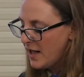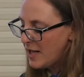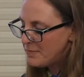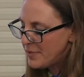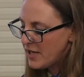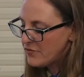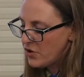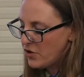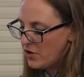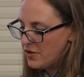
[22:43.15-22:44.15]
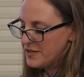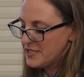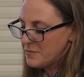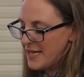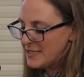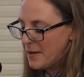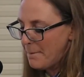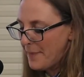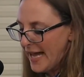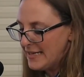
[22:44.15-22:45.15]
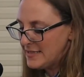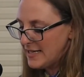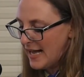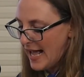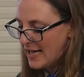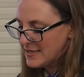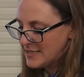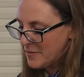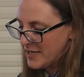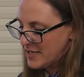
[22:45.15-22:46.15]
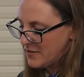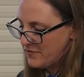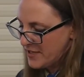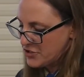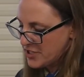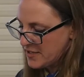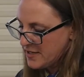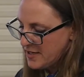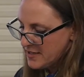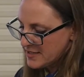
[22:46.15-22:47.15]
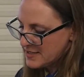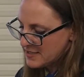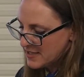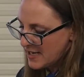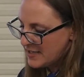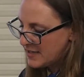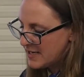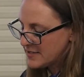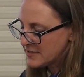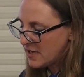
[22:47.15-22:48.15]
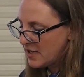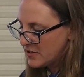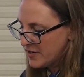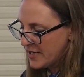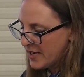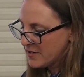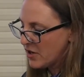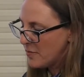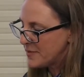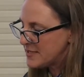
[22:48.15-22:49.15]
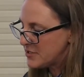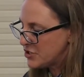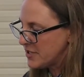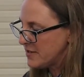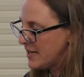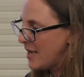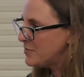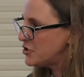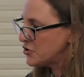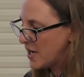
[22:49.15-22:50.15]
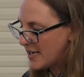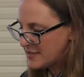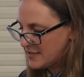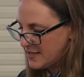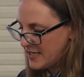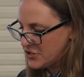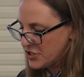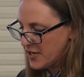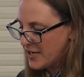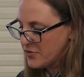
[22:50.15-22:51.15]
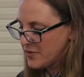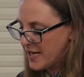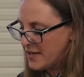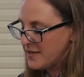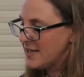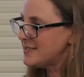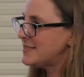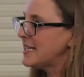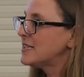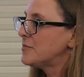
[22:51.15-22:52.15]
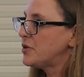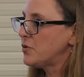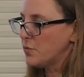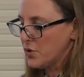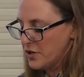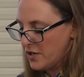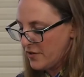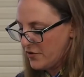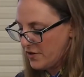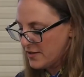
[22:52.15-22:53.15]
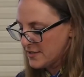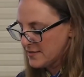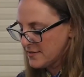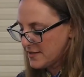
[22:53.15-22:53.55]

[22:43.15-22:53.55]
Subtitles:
Above all, this meant abandoning academic convention, the stylized coloring and composition that abstracted nature and created a saleable work of art.